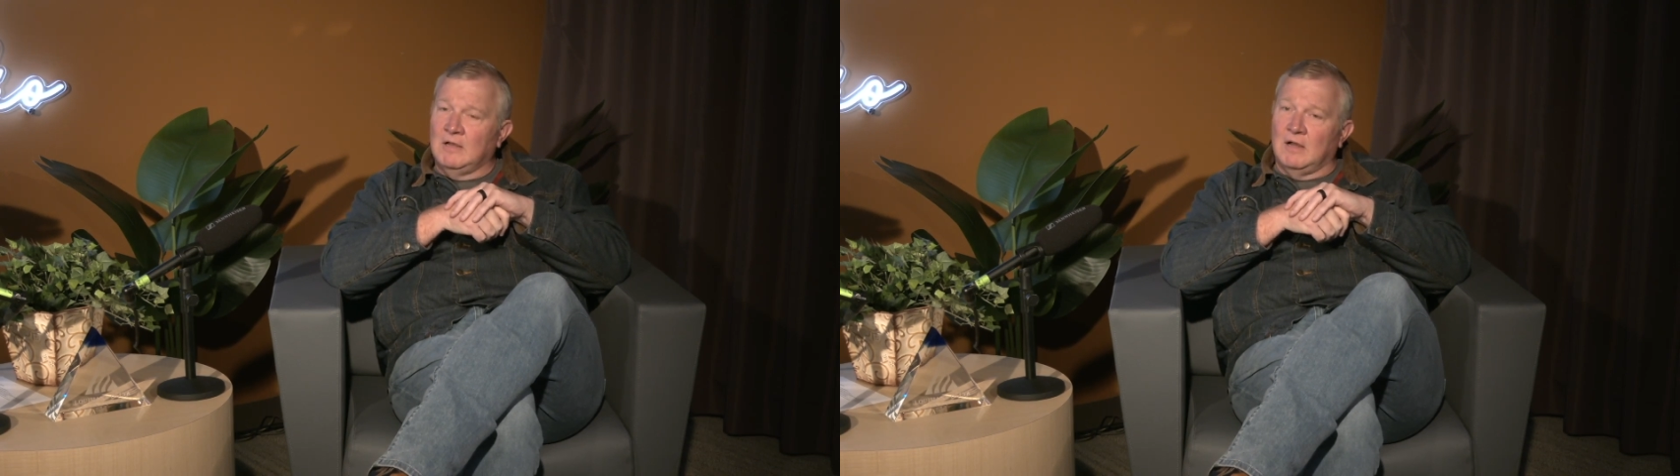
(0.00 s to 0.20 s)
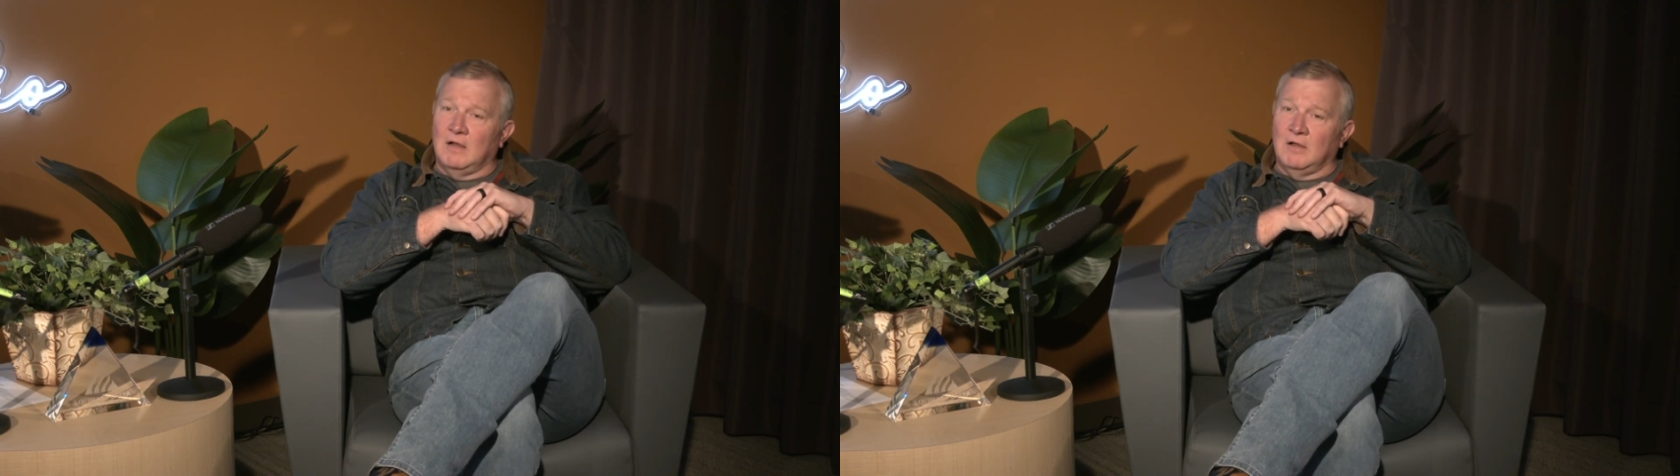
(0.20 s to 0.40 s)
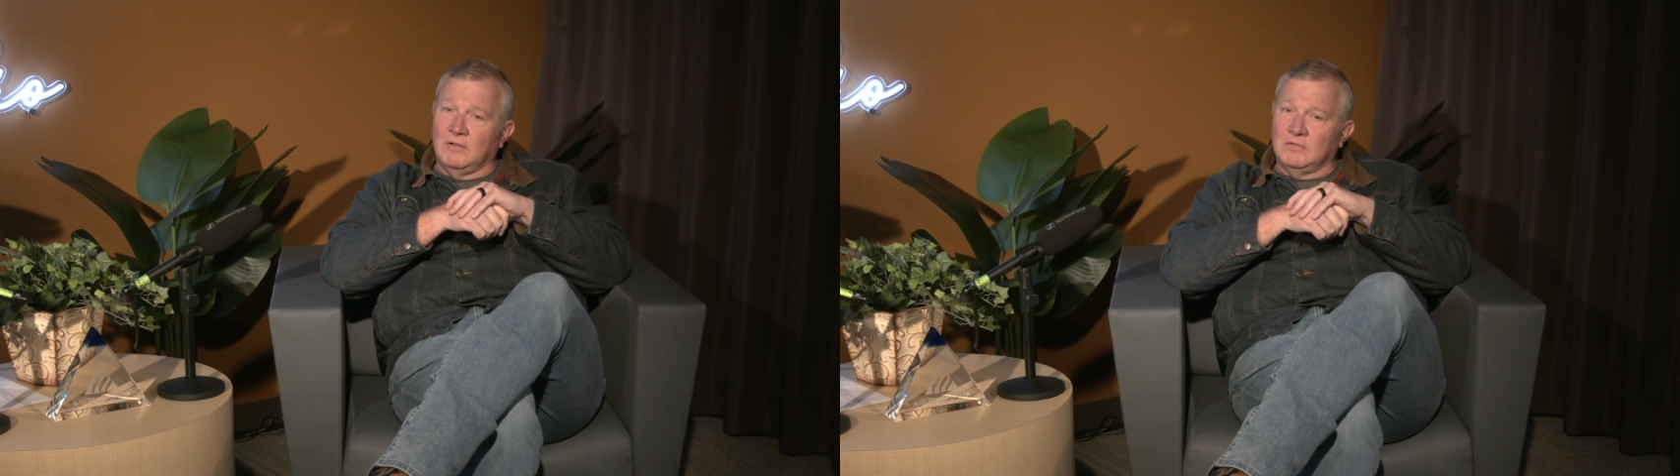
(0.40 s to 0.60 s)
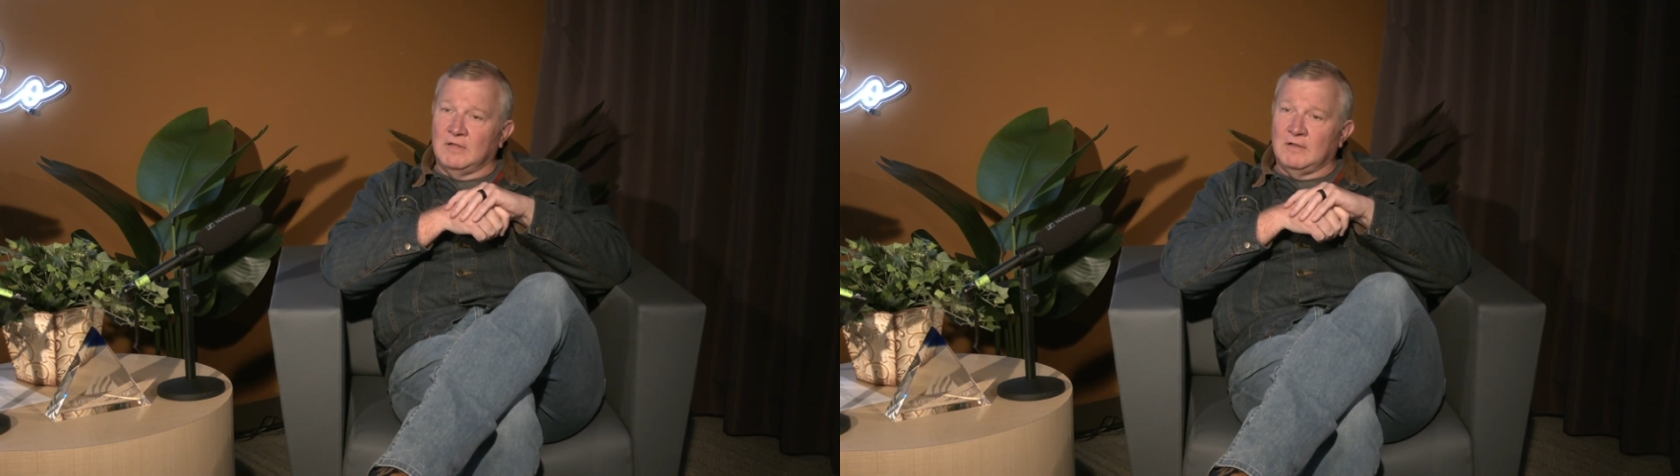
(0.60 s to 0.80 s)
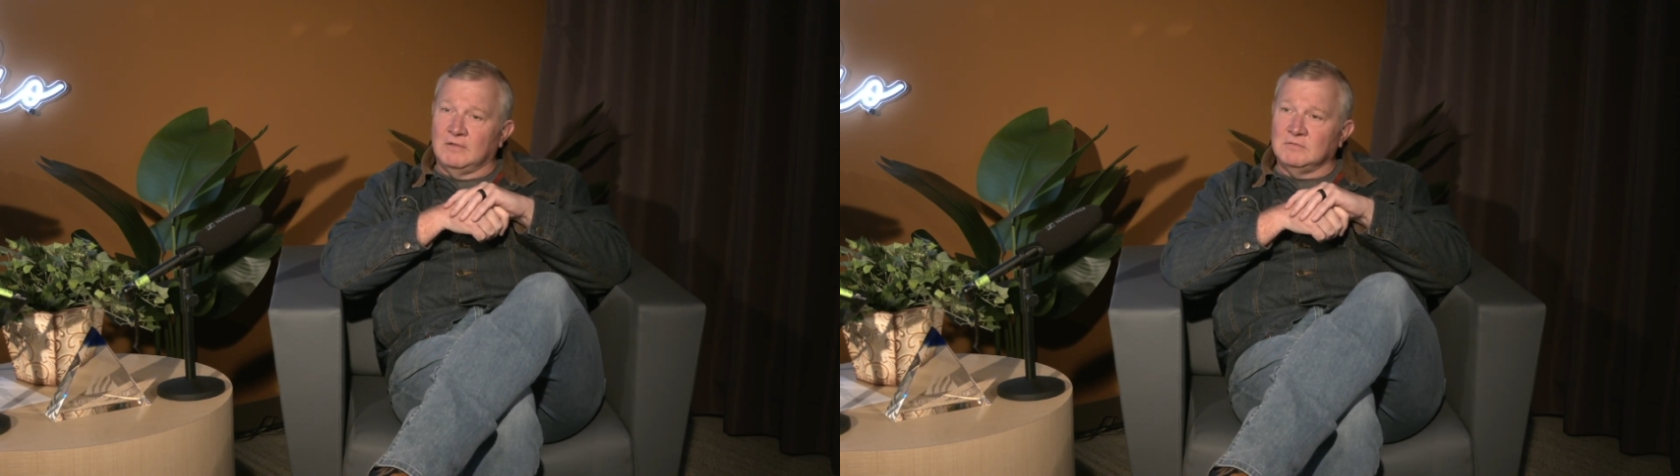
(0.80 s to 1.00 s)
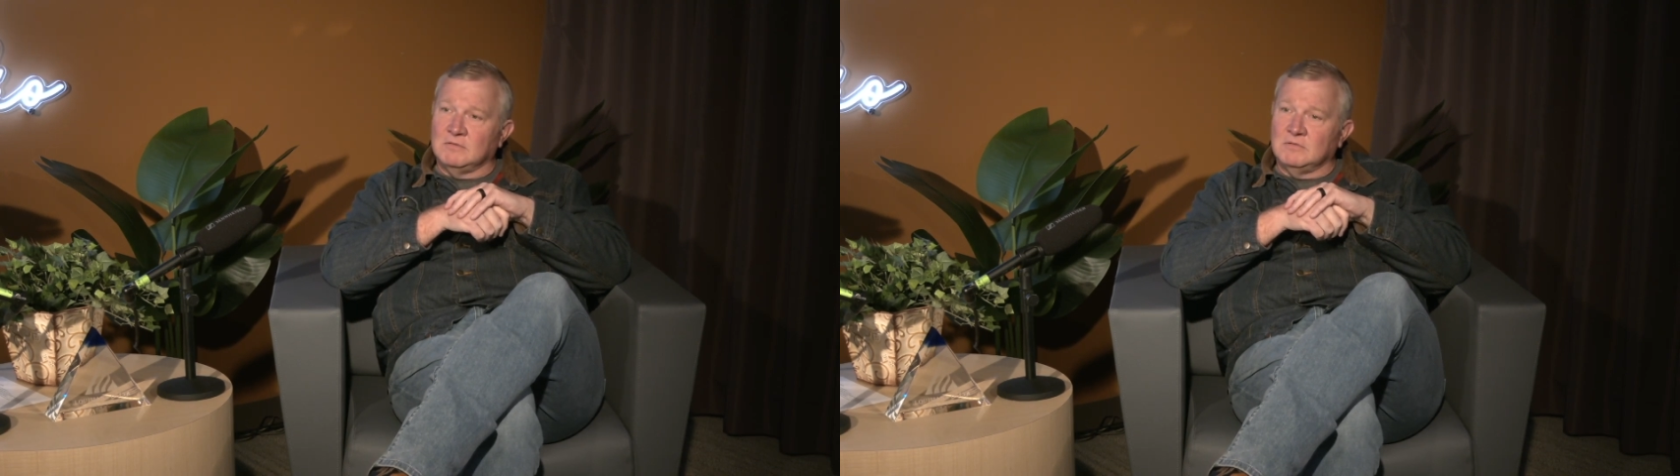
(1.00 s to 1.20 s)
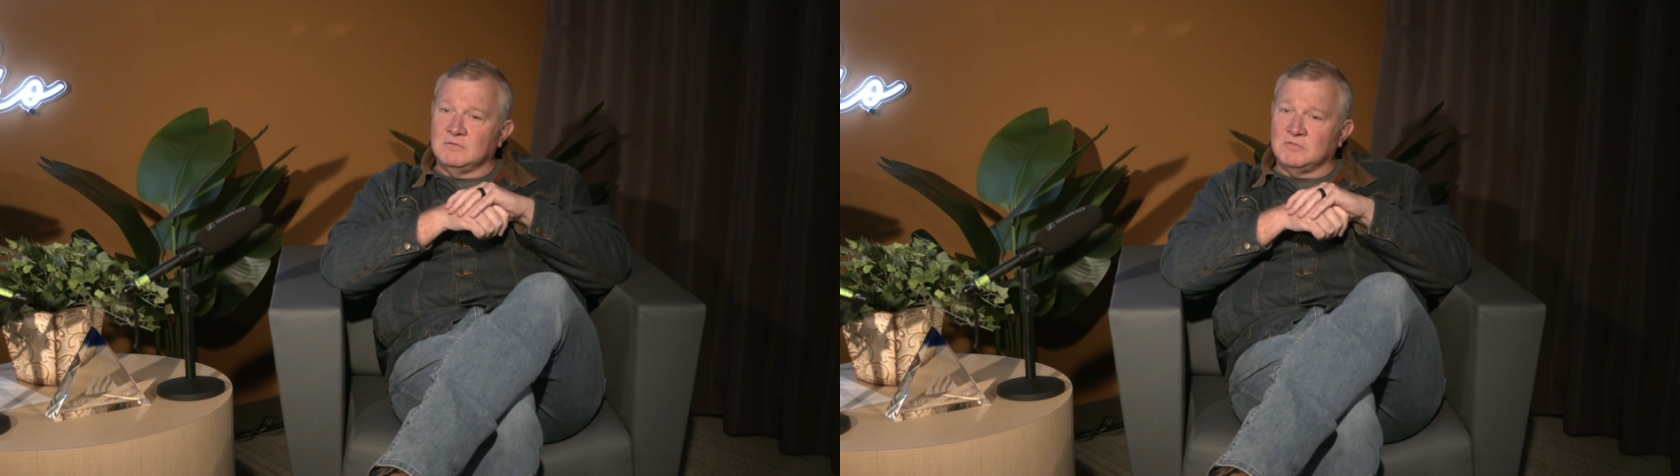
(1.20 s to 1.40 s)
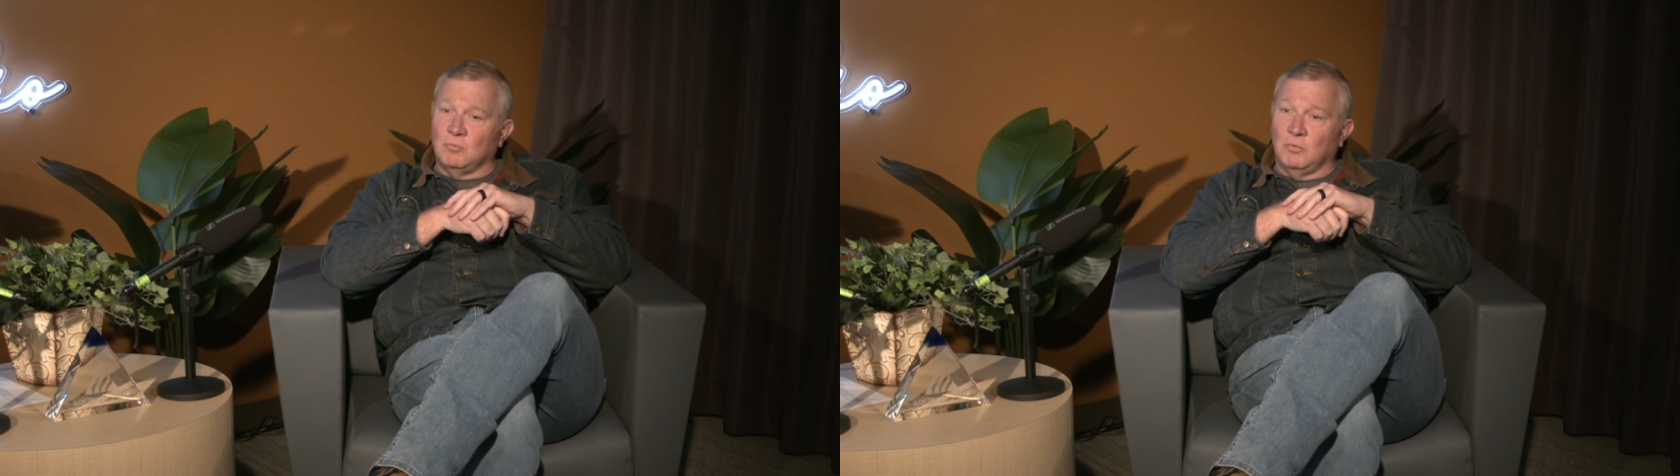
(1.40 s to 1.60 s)
Uh, uh
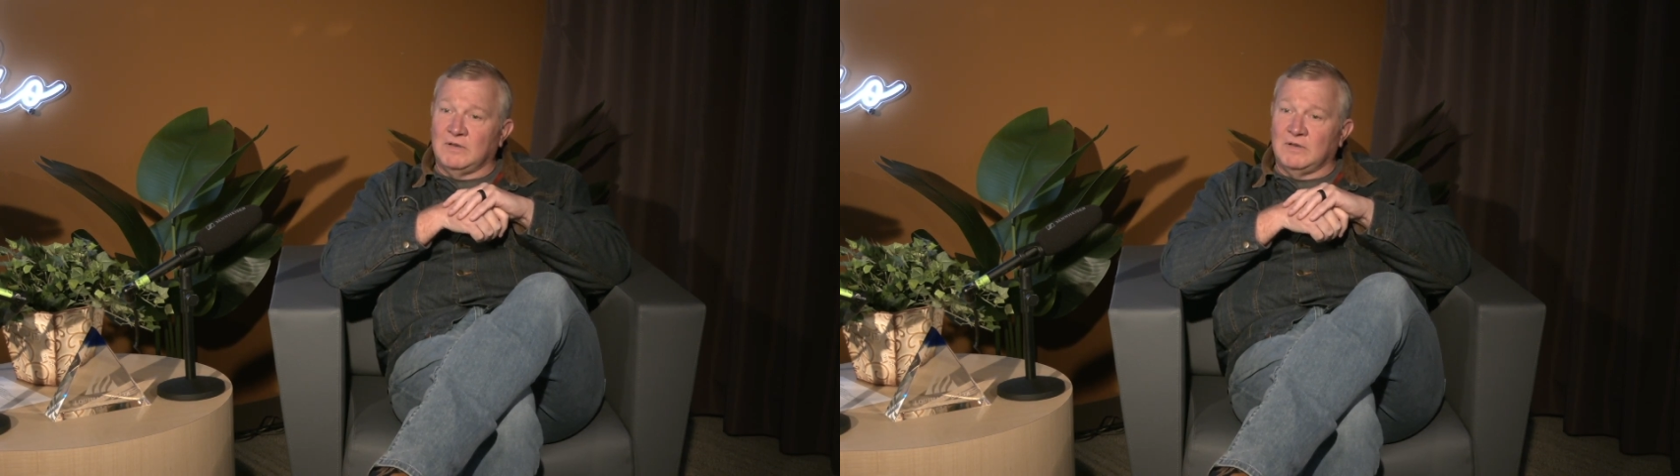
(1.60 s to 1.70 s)
some